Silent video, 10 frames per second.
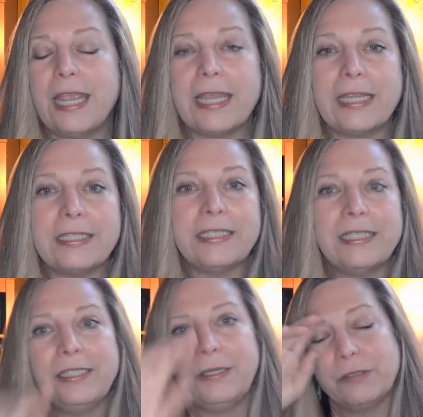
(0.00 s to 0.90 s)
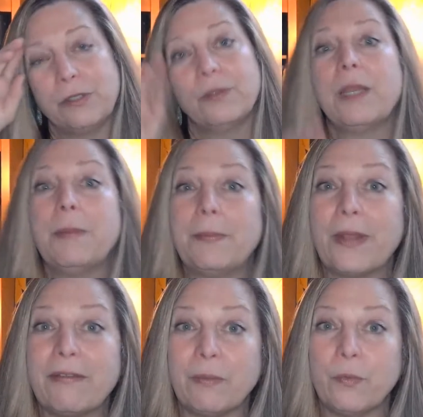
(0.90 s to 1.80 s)
And, so a lot of people are
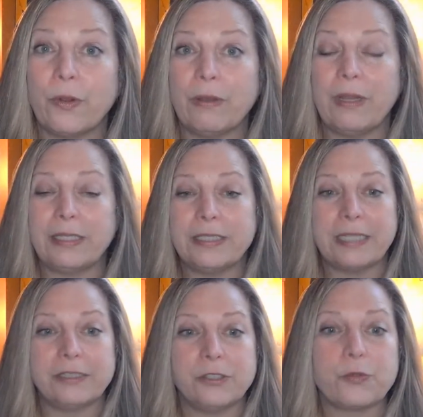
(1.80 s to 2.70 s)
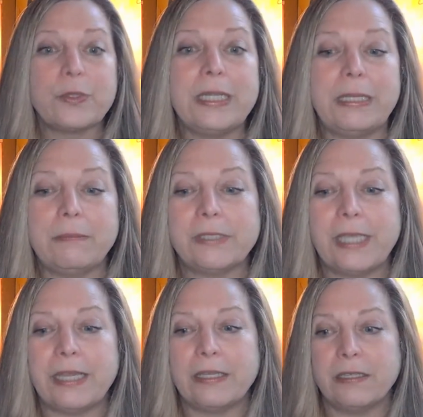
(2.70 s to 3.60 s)
having more intense dreams
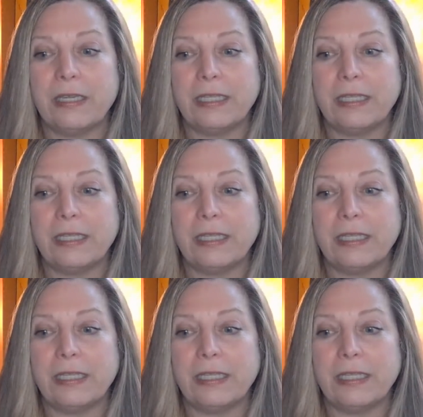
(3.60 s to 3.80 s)
and